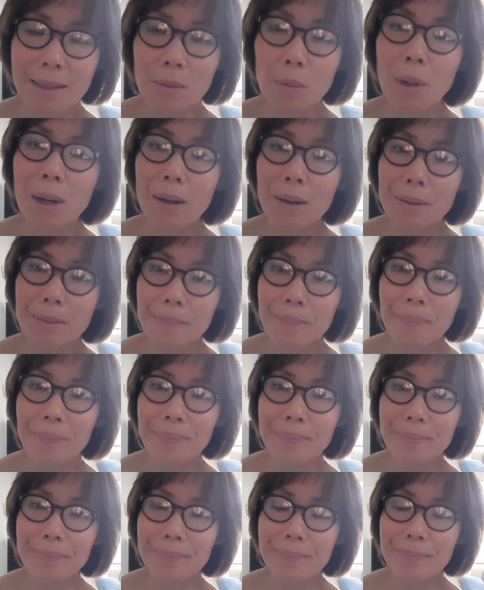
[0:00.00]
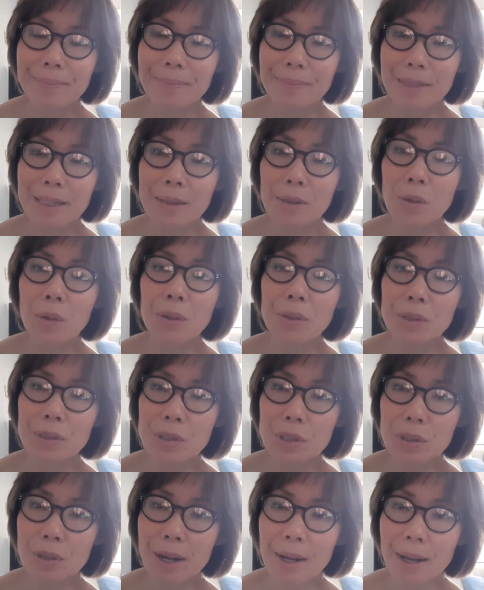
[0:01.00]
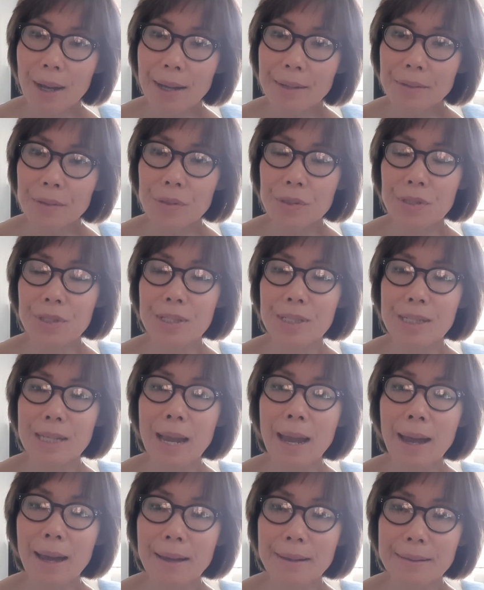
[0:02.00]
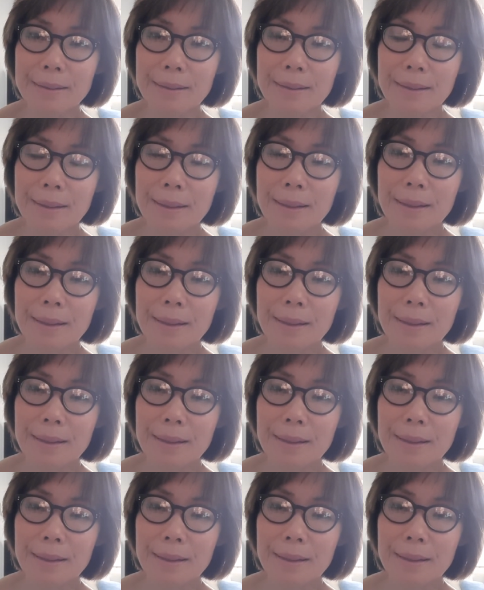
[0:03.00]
Well, in order to understand